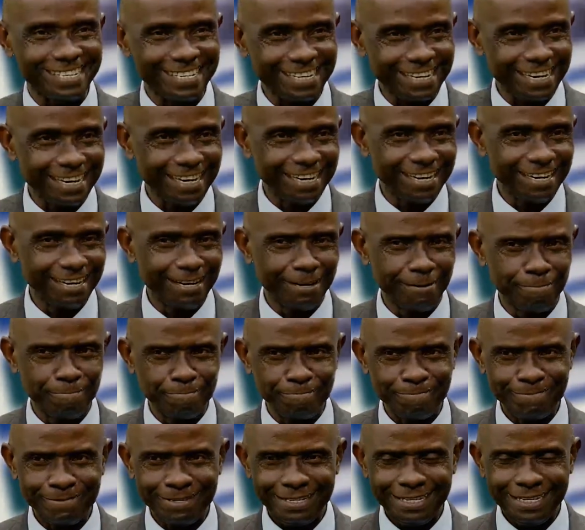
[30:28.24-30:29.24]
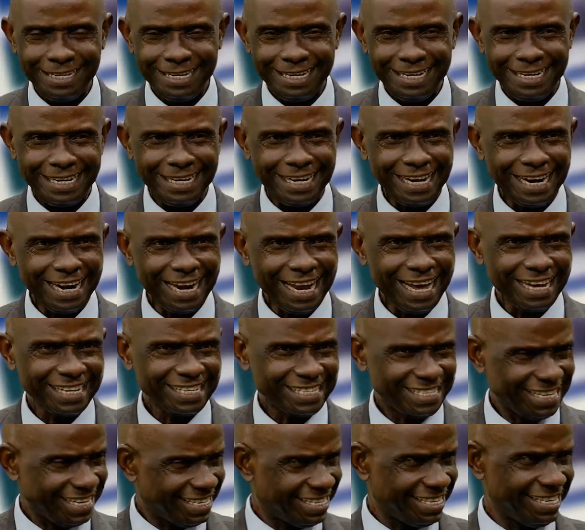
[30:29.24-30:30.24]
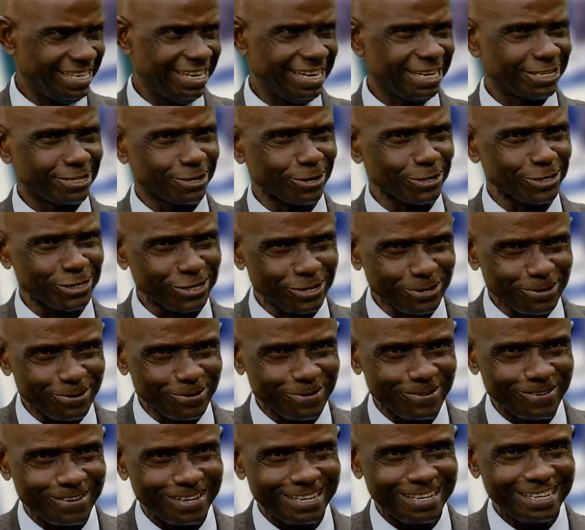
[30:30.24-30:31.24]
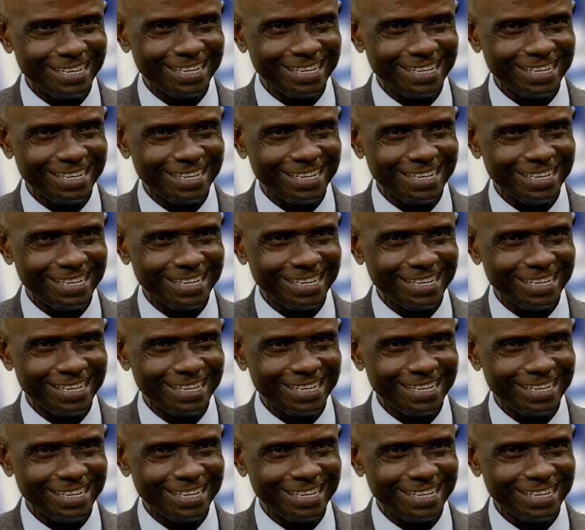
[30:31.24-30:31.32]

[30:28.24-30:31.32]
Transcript: in the last 30 years or so,